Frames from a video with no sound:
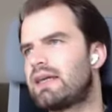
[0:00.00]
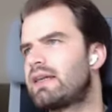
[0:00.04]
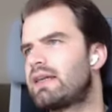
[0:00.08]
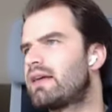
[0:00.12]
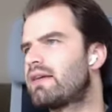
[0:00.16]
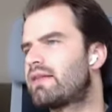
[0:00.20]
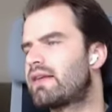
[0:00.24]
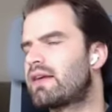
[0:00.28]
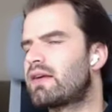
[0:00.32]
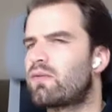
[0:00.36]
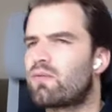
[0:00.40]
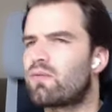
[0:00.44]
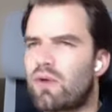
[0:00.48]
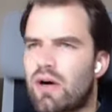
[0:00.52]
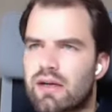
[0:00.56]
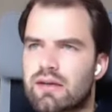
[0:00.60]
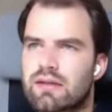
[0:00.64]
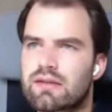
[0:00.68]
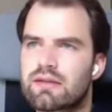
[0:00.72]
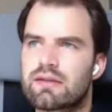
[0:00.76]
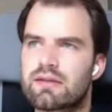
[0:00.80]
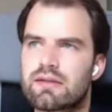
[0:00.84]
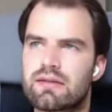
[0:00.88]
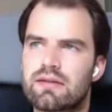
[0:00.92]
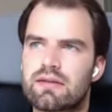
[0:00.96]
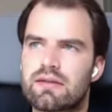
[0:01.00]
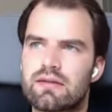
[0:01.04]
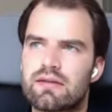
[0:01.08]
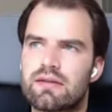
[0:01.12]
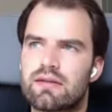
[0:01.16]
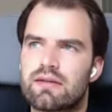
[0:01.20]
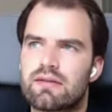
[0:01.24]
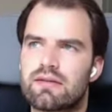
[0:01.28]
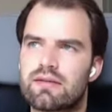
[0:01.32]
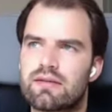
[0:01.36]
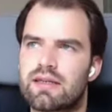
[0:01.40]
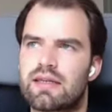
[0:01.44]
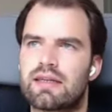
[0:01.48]
And I think one
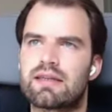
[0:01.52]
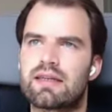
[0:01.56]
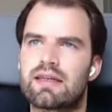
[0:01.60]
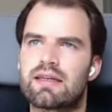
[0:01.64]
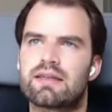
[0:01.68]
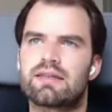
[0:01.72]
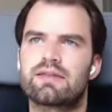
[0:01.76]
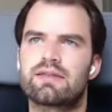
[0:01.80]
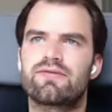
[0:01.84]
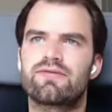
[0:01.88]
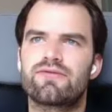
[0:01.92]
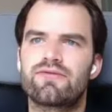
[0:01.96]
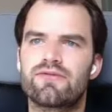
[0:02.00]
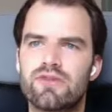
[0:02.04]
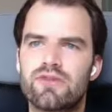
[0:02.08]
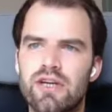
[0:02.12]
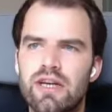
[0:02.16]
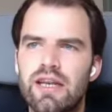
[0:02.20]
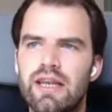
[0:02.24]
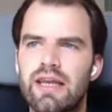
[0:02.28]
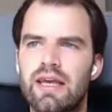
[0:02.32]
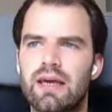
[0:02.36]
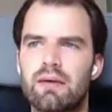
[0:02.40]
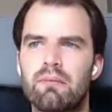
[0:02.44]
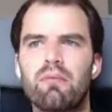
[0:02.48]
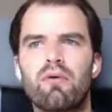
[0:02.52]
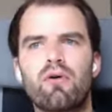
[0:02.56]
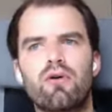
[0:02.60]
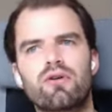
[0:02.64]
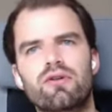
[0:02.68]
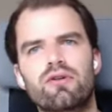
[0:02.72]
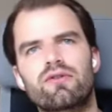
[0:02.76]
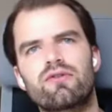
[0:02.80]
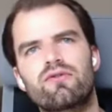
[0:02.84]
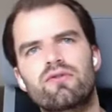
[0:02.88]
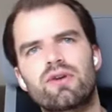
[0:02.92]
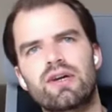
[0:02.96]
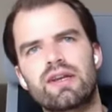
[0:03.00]
thing that is really
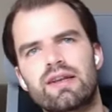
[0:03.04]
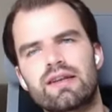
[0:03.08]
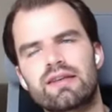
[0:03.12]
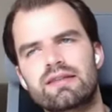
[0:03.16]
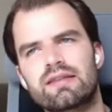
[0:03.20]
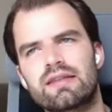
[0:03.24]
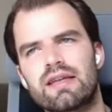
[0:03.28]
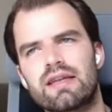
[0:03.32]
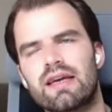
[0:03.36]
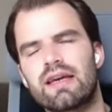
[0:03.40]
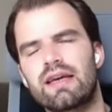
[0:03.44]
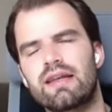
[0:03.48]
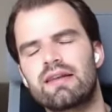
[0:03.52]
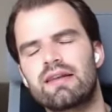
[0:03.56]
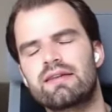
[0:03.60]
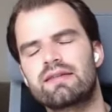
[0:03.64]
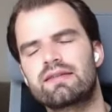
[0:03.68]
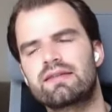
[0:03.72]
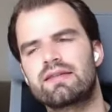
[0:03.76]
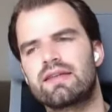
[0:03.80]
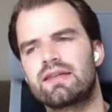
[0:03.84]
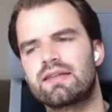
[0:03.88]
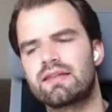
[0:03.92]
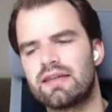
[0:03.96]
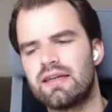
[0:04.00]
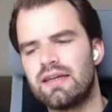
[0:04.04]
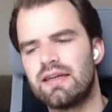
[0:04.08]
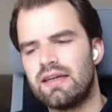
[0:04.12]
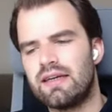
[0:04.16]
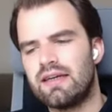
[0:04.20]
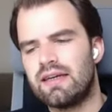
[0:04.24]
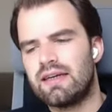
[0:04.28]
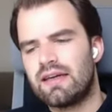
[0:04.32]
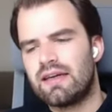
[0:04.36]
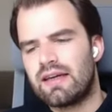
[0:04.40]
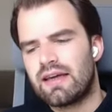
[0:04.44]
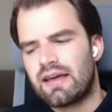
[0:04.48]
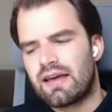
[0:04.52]
important to understand is that
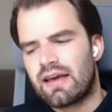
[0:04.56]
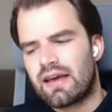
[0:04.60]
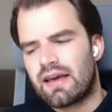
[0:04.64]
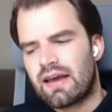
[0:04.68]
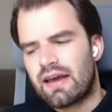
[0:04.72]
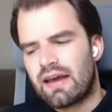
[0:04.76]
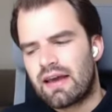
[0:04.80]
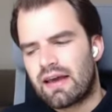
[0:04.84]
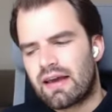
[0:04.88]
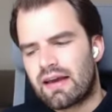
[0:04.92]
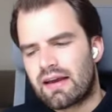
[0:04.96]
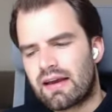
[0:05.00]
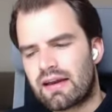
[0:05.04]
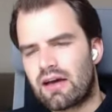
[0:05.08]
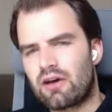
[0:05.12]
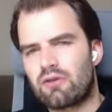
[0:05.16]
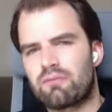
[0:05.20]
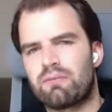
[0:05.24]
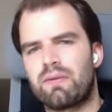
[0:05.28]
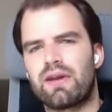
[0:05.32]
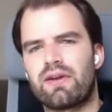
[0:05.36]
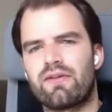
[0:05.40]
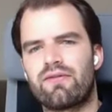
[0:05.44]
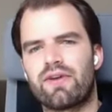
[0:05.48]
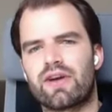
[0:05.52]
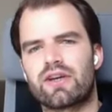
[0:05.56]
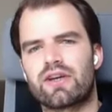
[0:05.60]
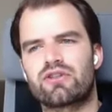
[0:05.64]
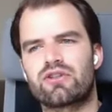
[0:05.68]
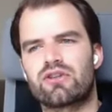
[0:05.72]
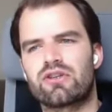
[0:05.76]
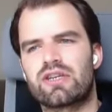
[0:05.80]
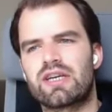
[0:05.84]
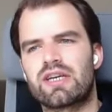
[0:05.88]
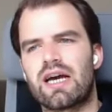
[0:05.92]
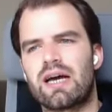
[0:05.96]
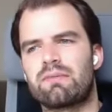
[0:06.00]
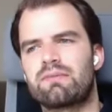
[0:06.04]
cloud
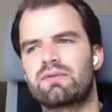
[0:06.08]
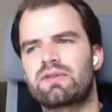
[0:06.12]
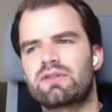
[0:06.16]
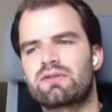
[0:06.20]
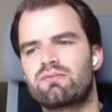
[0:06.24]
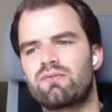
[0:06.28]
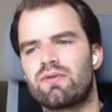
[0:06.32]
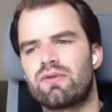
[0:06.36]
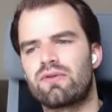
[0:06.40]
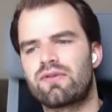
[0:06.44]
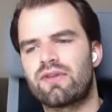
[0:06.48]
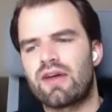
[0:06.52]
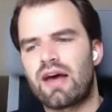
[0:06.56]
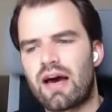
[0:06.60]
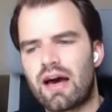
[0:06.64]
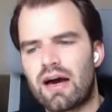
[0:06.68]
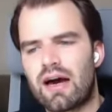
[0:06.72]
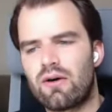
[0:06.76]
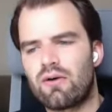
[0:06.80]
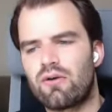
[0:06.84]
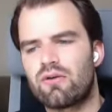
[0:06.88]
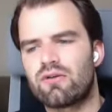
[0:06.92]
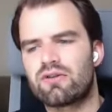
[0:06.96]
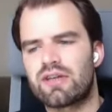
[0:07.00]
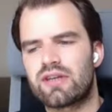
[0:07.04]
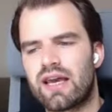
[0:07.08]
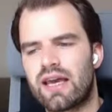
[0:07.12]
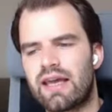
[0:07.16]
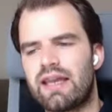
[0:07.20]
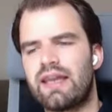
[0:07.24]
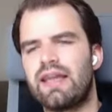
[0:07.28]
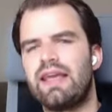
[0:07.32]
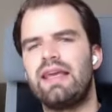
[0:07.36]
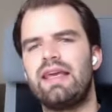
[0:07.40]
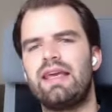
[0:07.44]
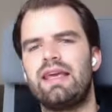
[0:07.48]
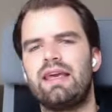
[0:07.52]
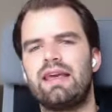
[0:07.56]
manufacturing comes without
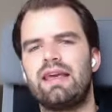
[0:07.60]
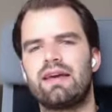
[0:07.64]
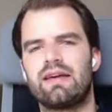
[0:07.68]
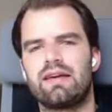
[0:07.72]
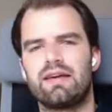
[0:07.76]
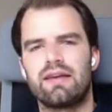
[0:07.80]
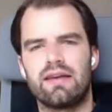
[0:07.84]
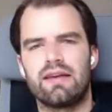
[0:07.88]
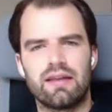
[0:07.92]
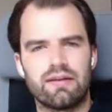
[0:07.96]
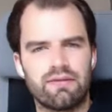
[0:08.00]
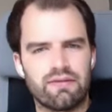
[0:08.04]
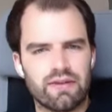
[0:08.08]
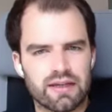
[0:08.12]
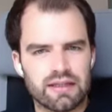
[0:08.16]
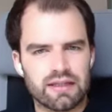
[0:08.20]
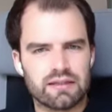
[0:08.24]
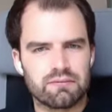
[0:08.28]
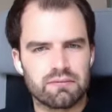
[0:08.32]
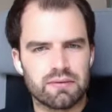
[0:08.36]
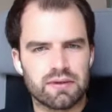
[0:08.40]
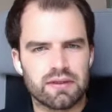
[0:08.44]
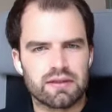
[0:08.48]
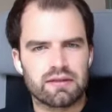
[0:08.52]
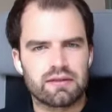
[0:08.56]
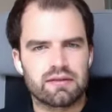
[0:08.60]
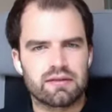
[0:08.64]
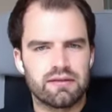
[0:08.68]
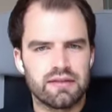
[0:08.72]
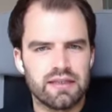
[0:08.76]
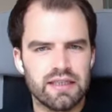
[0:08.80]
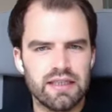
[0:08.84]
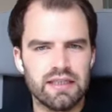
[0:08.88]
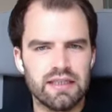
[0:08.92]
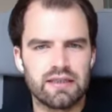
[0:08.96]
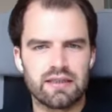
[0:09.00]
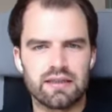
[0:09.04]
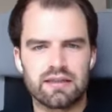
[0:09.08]
any investment
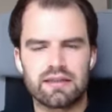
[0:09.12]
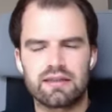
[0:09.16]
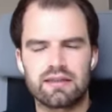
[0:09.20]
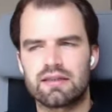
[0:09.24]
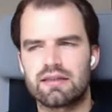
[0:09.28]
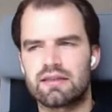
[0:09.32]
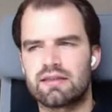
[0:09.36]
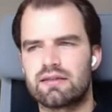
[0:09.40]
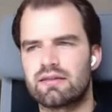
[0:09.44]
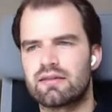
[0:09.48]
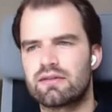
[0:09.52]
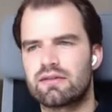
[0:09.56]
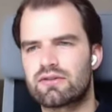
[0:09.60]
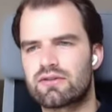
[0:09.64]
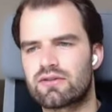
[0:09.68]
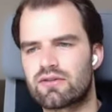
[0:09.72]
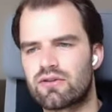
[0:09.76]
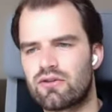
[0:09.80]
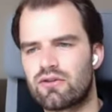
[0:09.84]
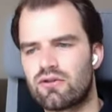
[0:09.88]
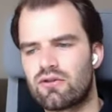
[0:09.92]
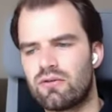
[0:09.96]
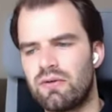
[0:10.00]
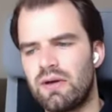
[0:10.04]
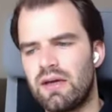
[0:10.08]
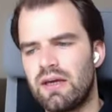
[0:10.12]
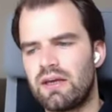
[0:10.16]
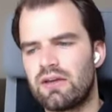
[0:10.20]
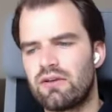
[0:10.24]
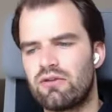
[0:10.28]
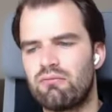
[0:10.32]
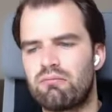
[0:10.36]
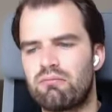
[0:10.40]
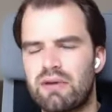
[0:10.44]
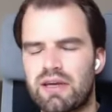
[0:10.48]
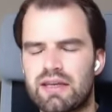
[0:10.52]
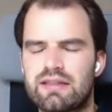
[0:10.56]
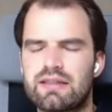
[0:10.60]
needed. So
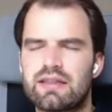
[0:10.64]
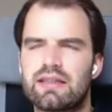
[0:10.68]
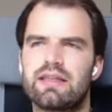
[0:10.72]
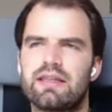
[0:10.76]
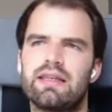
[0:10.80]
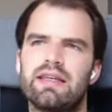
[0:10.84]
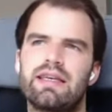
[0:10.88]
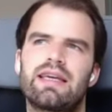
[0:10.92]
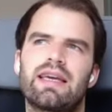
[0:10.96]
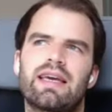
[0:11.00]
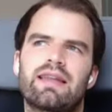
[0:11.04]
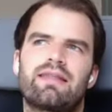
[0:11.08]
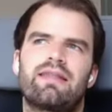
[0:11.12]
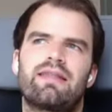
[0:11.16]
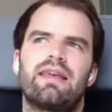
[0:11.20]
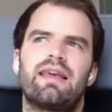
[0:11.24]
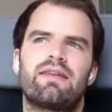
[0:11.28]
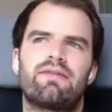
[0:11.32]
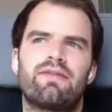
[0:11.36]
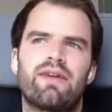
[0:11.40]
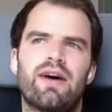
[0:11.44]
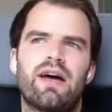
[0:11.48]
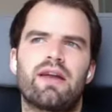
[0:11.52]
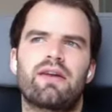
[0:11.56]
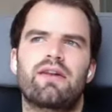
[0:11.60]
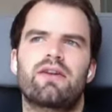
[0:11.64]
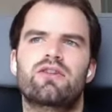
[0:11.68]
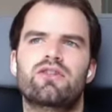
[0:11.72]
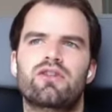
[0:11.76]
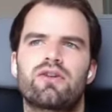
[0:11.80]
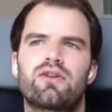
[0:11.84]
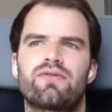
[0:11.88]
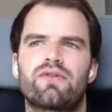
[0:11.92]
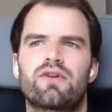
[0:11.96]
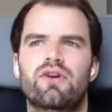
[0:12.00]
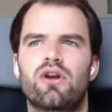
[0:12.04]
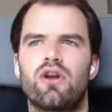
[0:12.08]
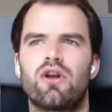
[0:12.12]
you basically get the
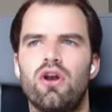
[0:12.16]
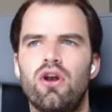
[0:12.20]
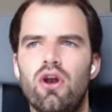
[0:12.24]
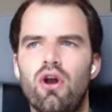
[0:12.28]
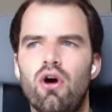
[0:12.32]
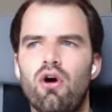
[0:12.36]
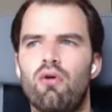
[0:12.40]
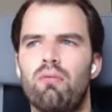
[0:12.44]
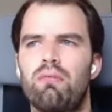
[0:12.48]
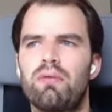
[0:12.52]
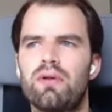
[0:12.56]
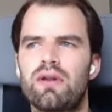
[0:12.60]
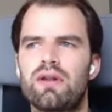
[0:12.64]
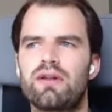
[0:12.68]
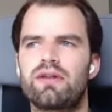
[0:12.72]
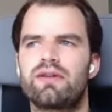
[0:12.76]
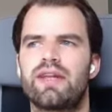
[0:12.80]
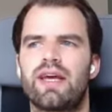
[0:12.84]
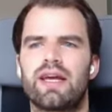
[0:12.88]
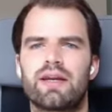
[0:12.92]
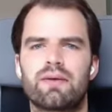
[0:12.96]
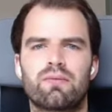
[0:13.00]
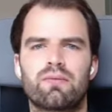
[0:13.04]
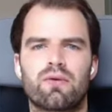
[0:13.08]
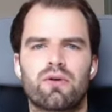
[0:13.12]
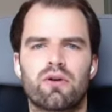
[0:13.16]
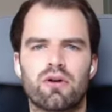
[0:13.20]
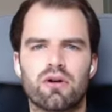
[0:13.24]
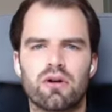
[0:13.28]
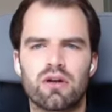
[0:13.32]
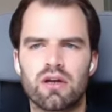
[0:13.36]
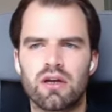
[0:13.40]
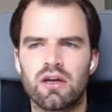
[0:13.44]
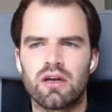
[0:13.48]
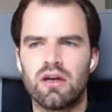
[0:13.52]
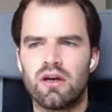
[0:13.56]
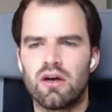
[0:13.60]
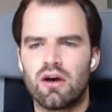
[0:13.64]
advantage of a global
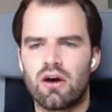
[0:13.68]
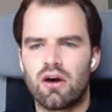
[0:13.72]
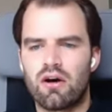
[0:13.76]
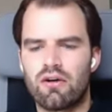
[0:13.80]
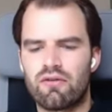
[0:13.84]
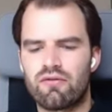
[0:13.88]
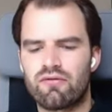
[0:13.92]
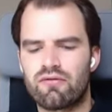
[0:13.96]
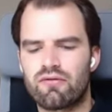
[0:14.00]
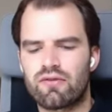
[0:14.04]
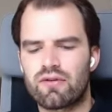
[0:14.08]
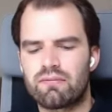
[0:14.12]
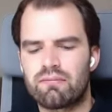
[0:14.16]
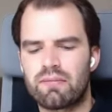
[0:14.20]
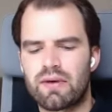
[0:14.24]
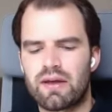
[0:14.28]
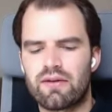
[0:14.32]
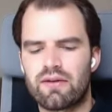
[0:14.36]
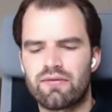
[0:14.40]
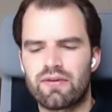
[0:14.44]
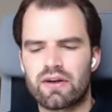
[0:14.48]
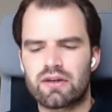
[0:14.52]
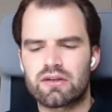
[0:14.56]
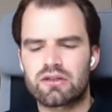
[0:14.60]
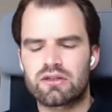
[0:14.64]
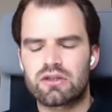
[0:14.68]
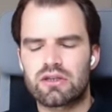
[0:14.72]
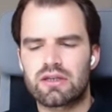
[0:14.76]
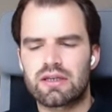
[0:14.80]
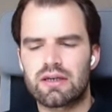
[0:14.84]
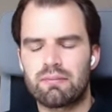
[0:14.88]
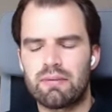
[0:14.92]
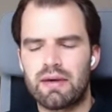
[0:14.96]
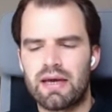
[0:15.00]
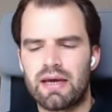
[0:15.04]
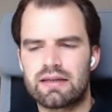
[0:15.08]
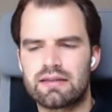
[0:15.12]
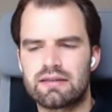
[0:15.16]
network of
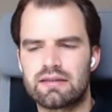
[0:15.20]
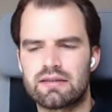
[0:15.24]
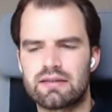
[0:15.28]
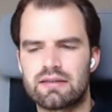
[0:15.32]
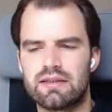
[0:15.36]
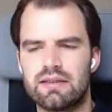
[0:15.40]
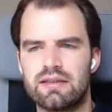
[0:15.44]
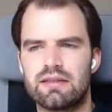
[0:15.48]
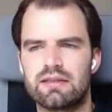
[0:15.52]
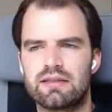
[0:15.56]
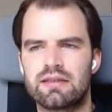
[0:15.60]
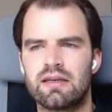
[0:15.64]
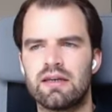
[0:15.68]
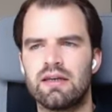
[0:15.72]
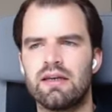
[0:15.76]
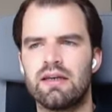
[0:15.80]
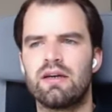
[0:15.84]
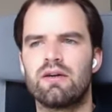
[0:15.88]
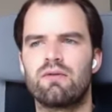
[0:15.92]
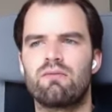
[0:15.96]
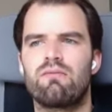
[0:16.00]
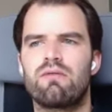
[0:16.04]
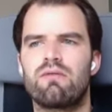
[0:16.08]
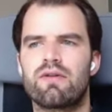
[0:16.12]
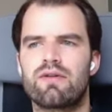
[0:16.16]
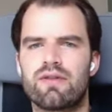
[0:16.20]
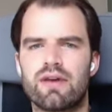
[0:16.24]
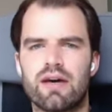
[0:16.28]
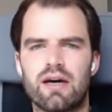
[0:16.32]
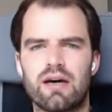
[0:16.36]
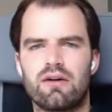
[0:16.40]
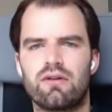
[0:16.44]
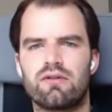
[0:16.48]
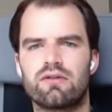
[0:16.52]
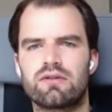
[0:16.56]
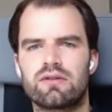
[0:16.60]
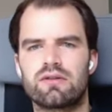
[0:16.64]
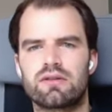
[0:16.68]
manufacturing capacities
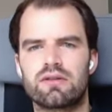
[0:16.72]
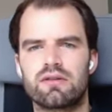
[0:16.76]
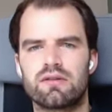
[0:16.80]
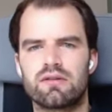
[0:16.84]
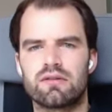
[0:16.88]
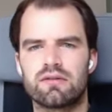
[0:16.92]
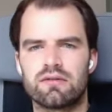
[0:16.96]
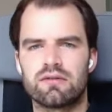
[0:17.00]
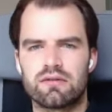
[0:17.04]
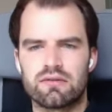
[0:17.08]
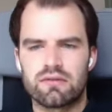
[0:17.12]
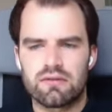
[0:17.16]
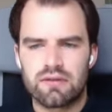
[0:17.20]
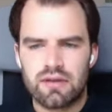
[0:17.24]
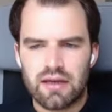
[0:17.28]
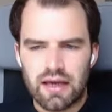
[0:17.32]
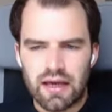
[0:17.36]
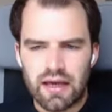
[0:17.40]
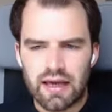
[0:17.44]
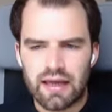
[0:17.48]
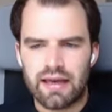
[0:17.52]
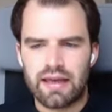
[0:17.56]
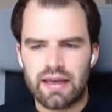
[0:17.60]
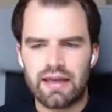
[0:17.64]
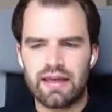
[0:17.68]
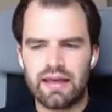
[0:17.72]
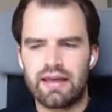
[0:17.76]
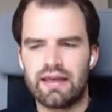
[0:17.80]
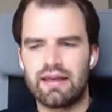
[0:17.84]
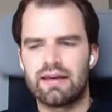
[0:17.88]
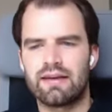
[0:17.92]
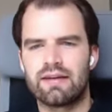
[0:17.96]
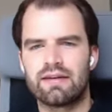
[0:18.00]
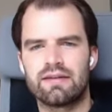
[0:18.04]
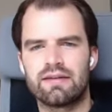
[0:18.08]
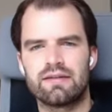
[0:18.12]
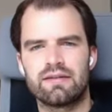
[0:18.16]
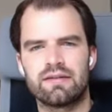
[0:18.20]
without
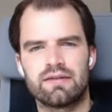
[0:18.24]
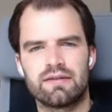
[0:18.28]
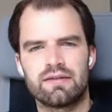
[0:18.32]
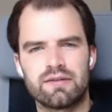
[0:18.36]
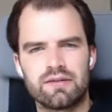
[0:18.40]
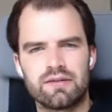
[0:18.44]
any